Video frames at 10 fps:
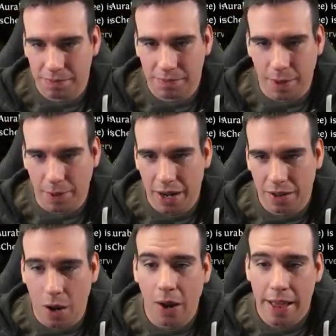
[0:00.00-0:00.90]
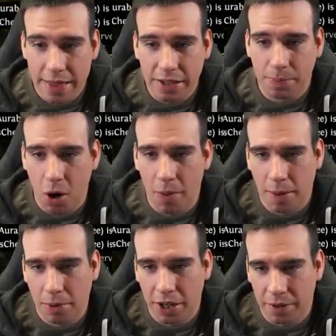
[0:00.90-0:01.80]
I'm kind of at this moment
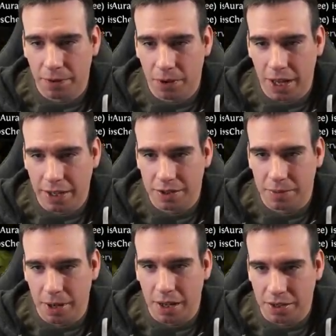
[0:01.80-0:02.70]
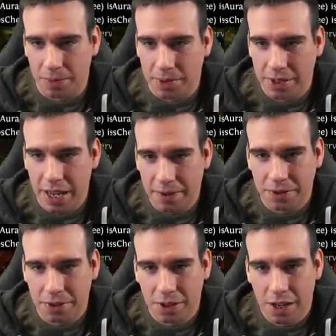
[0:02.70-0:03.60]
I'm looking for like some
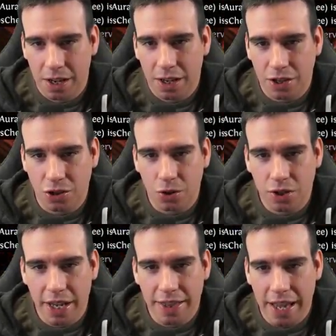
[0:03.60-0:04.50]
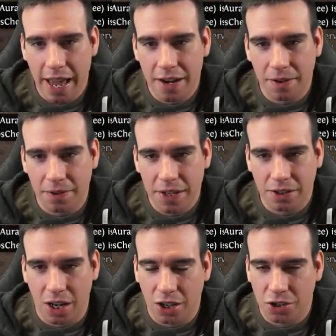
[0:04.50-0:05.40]
safes, because usually at the end of these
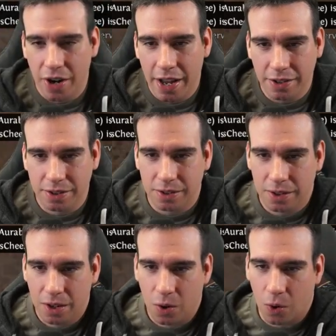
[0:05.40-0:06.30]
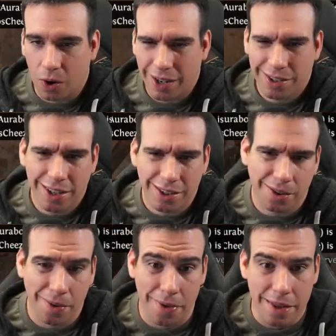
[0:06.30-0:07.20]
contracts, or I guess not
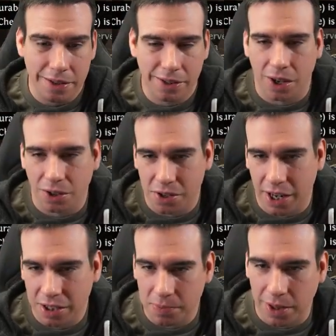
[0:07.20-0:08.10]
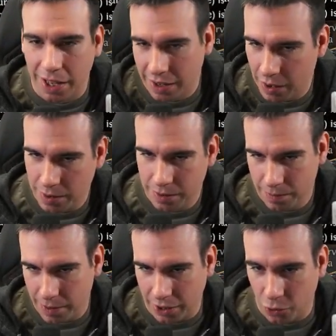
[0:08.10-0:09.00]
necessarily these contracts, but
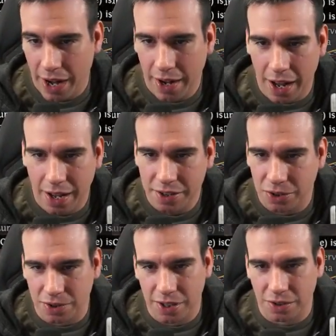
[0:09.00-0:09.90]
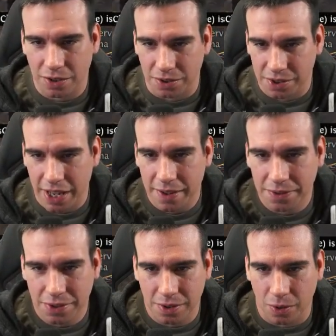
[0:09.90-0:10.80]
like Grand Heist, you'll see those little
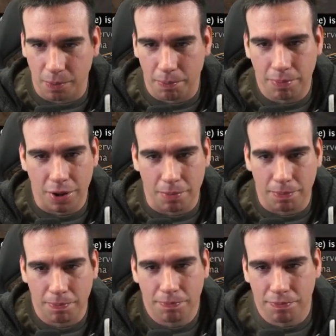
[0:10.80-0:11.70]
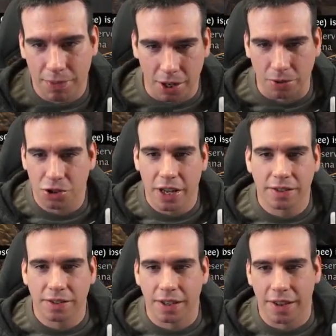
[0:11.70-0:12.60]
safes or little, you know,
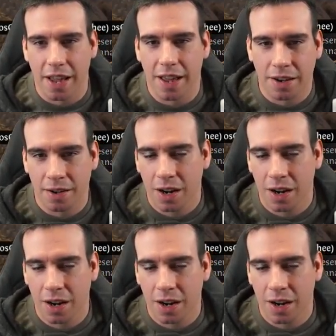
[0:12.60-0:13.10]
chests at the end